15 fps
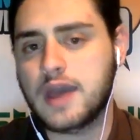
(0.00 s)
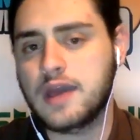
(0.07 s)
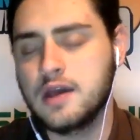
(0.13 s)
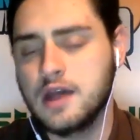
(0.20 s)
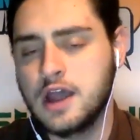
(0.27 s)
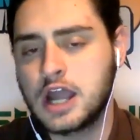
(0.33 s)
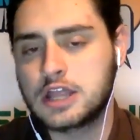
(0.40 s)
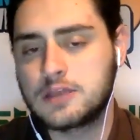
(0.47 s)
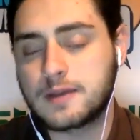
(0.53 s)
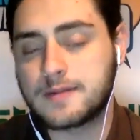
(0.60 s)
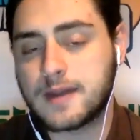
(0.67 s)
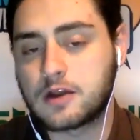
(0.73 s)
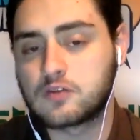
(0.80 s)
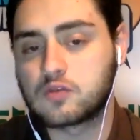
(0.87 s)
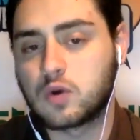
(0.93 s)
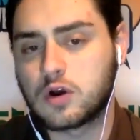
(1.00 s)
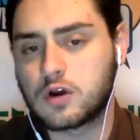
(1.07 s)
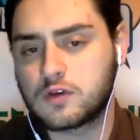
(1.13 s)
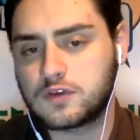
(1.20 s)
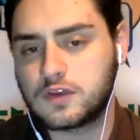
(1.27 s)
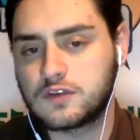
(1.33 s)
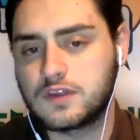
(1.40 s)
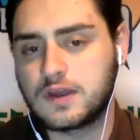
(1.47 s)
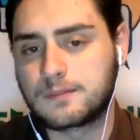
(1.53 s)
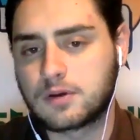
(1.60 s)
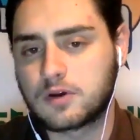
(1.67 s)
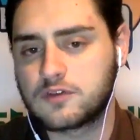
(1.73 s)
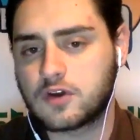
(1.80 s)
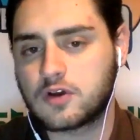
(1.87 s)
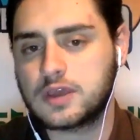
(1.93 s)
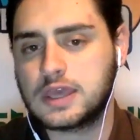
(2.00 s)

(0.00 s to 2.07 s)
To make matters worse, his numbers are